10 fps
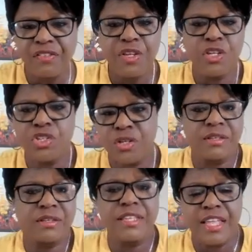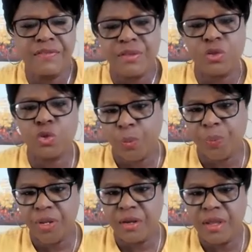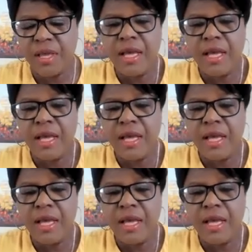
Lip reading: if he should save the scorpion